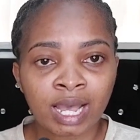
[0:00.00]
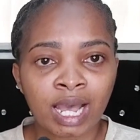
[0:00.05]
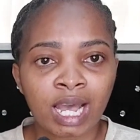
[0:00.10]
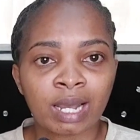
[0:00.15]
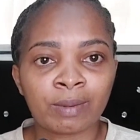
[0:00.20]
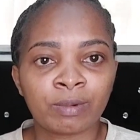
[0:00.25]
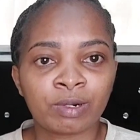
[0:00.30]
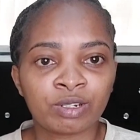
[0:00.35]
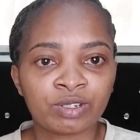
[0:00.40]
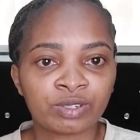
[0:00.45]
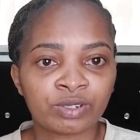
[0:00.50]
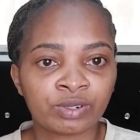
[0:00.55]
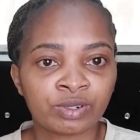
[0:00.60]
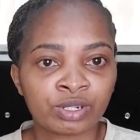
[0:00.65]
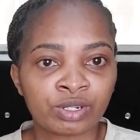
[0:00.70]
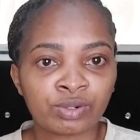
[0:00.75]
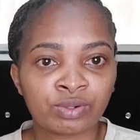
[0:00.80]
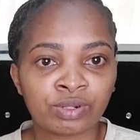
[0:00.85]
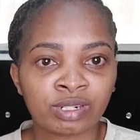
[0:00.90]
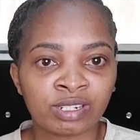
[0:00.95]
I'm also
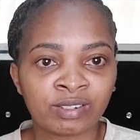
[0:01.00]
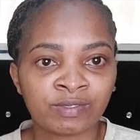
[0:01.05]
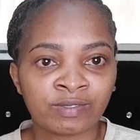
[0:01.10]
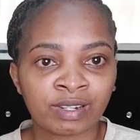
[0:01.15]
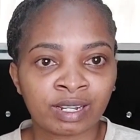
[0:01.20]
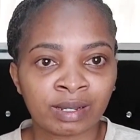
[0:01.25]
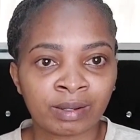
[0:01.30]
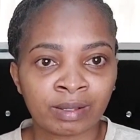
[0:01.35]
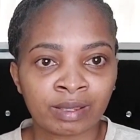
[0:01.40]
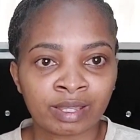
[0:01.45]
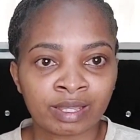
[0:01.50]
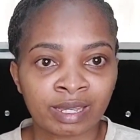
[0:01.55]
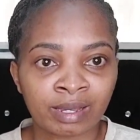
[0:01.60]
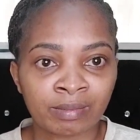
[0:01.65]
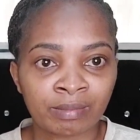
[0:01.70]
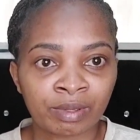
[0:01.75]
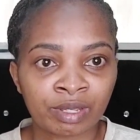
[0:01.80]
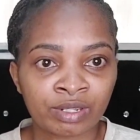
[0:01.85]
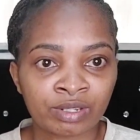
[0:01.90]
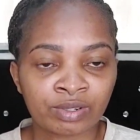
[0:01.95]
going to leave their
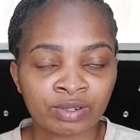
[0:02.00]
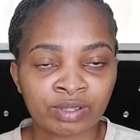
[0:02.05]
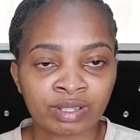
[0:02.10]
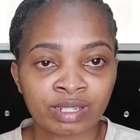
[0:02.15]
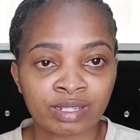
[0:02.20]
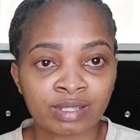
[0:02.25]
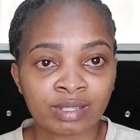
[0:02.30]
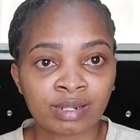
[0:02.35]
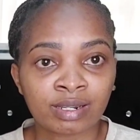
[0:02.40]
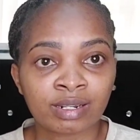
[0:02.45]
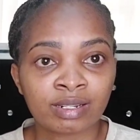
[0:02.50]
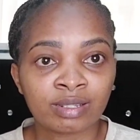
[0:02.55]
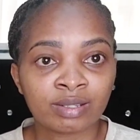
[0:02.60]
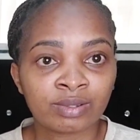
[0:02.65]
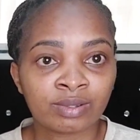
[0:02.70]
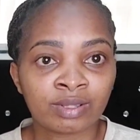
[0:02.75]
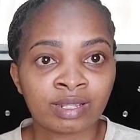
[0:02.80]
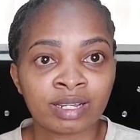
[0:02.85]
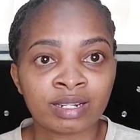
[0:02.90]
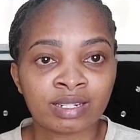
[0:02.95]
page on the screen,
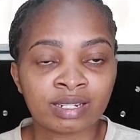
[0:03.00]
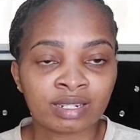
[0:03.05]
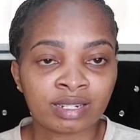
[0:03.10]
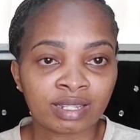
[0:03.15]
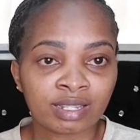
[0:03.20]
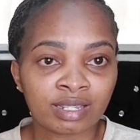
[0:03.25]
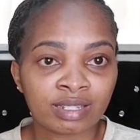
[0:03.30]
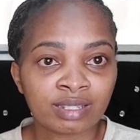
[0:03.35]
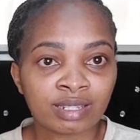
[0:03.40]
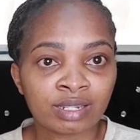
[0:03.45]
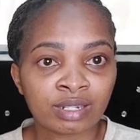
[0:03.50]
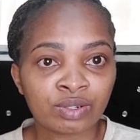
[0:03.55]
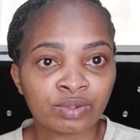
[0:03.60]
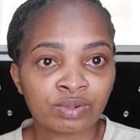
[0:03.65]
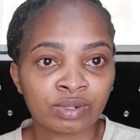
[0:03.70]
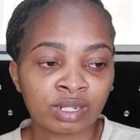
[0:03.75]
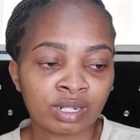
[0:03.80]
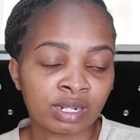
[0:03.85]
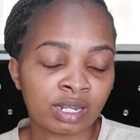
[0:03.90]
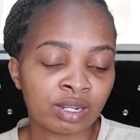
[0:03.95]
so that in case that you
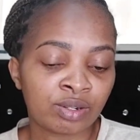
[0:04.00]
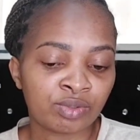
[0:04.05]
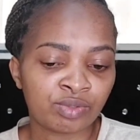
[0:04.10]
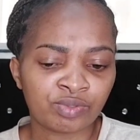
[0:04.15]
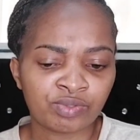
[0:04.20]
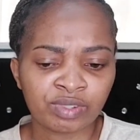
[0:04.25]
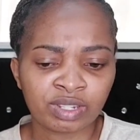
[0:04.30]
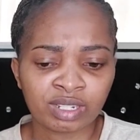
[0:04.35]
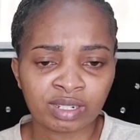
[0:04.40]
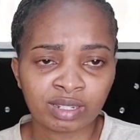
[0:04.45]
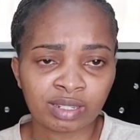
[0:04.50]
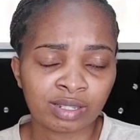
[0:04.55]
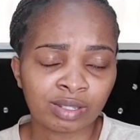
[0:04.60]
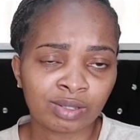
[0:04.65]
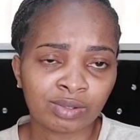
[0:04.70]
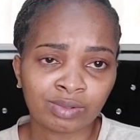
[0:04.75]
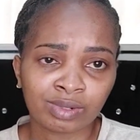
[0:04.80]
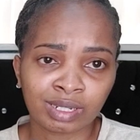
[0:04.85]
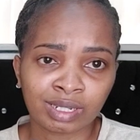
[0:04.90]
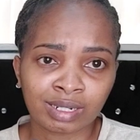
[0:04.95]
need a duvet, in case
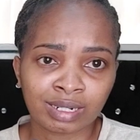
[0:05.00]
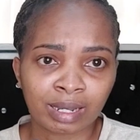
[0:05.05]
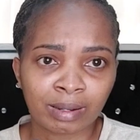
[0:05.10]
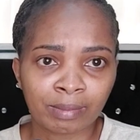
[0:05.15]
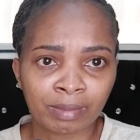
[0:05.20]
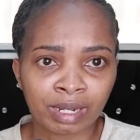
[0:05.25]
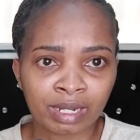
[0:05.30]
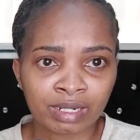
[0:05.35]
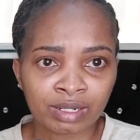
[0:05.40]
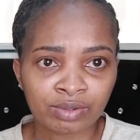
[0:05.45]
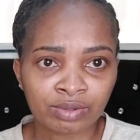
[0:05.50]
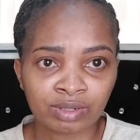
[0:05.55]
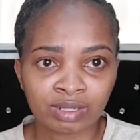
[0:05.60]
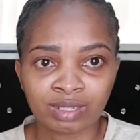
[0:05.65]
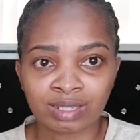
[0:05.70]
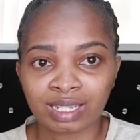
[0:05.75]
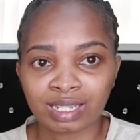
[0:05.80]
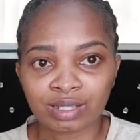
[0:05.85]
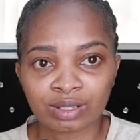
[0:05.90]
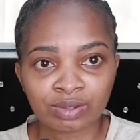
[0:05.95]
you need a mat, in
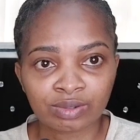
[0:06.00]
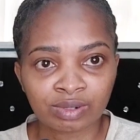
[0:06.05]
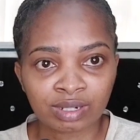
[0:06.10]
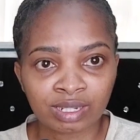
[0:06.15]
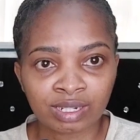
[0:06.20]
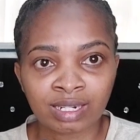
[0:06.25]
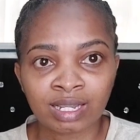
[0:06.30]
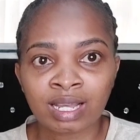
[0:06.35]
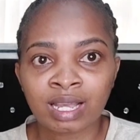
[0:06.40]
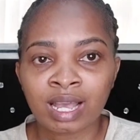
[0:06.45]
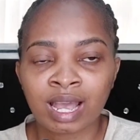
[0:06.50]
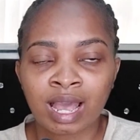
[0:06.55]
case you need